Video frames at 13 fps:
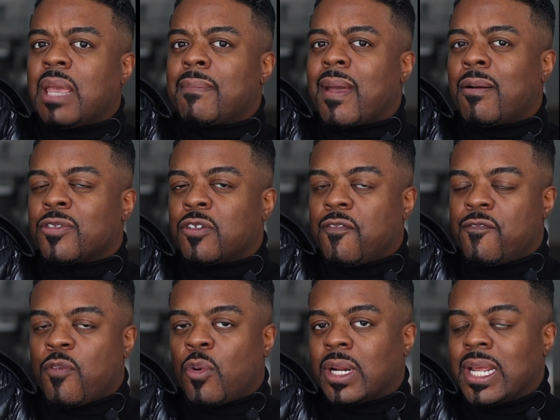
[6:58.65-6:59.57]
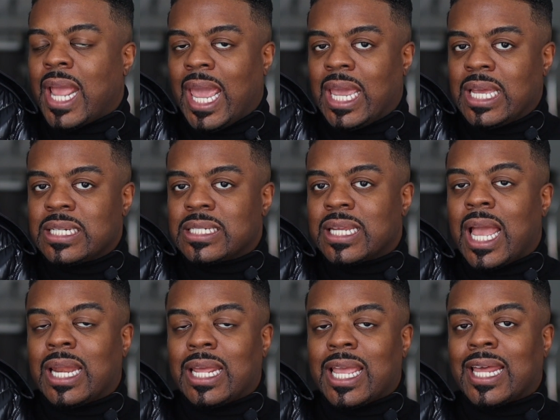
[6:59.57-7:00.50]
came out with a forty-eight.
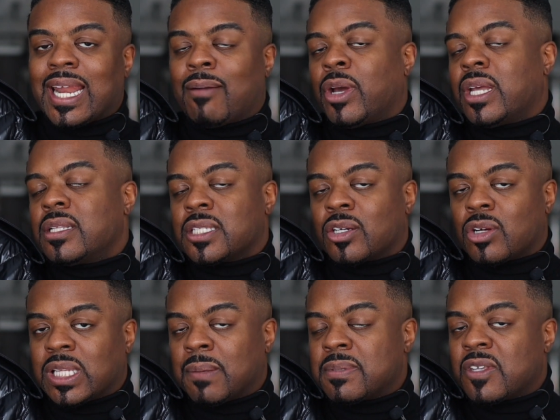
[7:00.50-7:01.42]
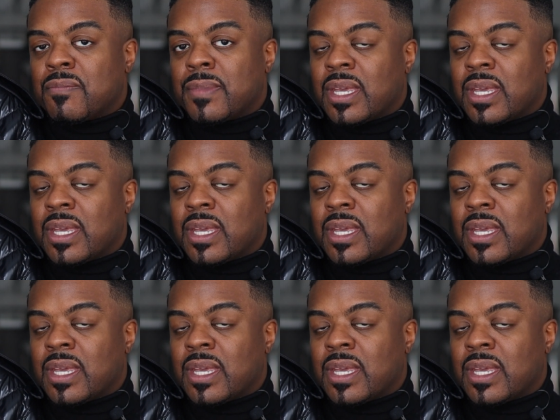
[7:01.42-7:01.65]
And again, I will insert clips of